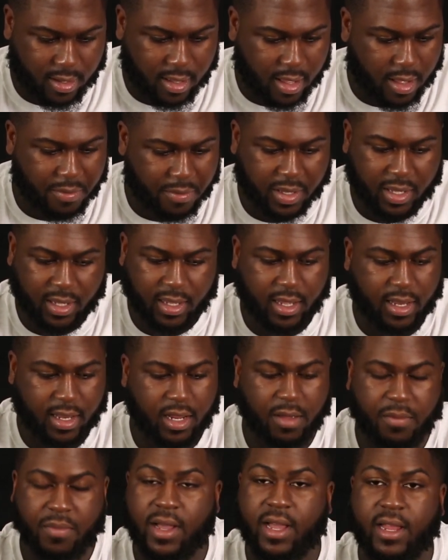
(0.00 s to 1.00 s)
I mean
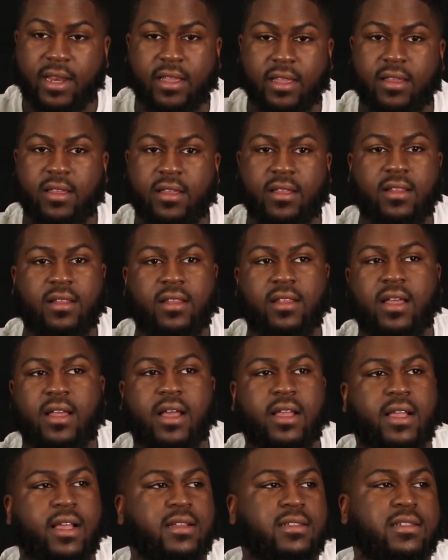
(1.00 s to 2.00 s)
anybody.
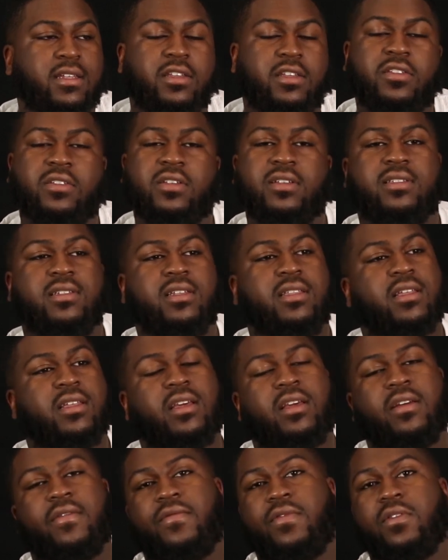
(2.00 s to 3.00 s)
Like I said, you can see
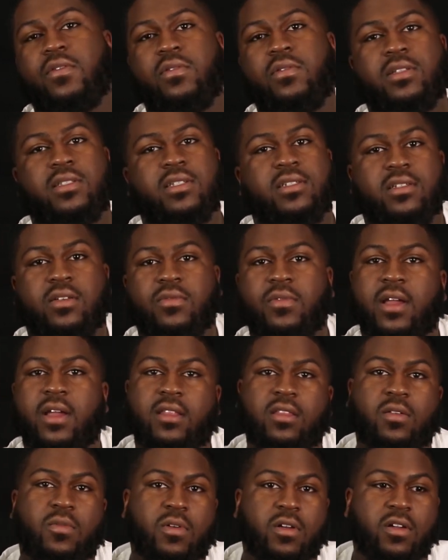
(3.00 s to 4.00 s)
the influences
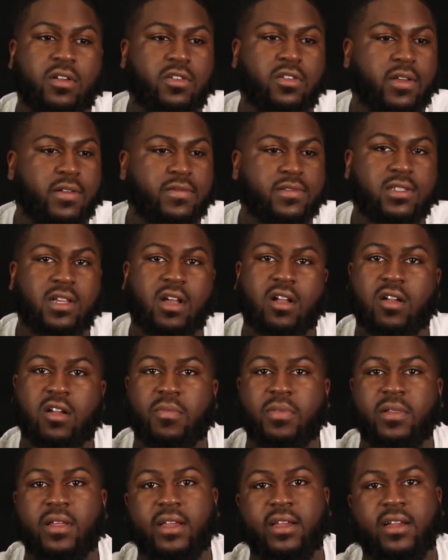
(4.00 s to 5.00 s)
around the world. You have soccer
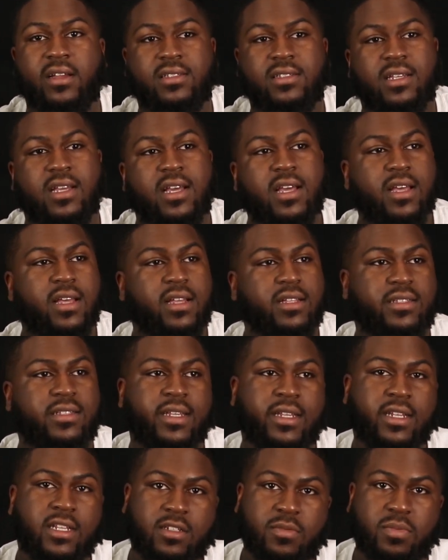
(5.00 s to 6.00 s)
players,
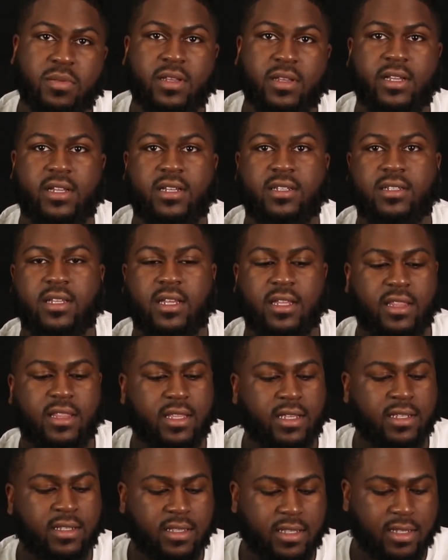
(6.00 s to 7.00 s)
tennis players. Like
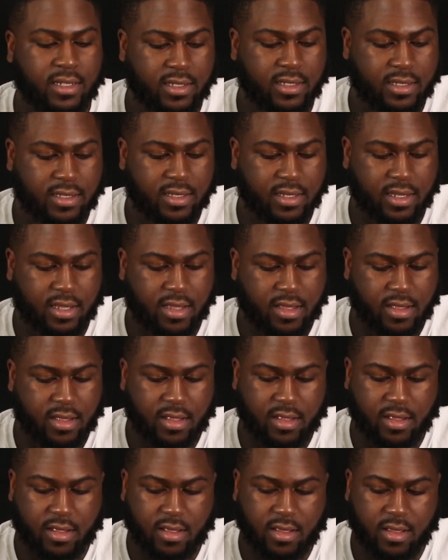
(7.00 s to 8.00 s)
this
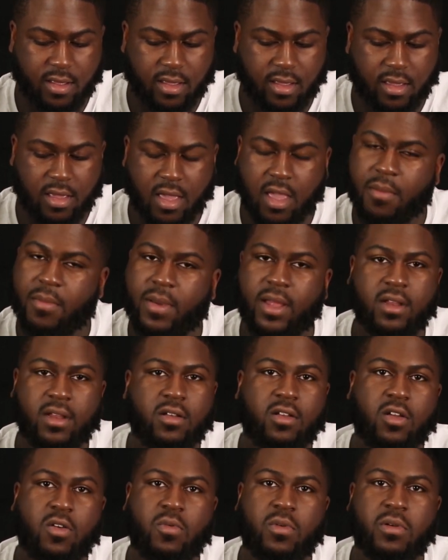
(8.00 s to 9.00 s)
came out
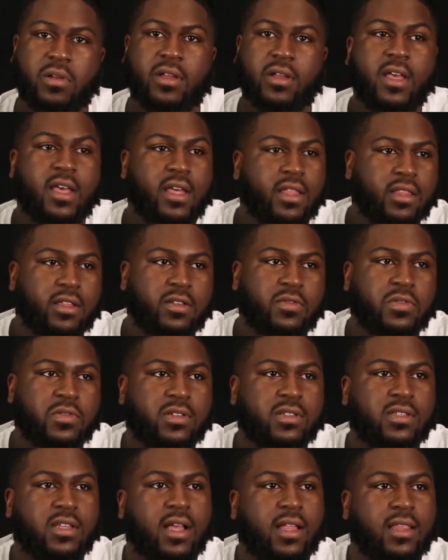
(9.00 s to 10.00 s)
of nowhere. This
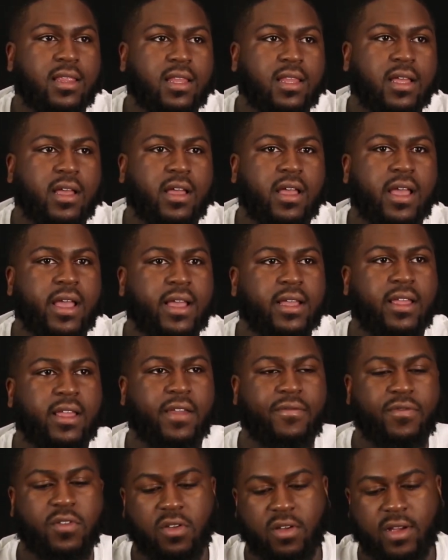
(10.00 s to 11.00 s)
was
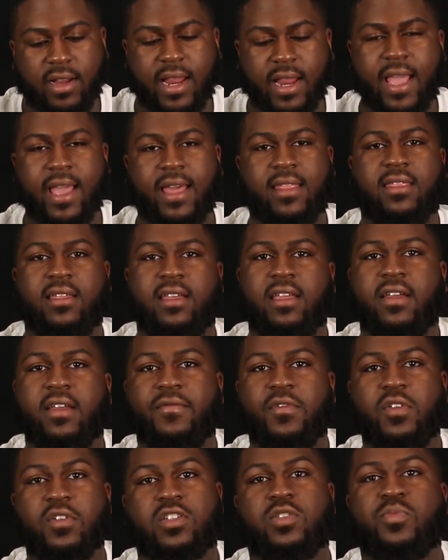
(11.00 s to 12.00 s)
if you're an athlete, if you're a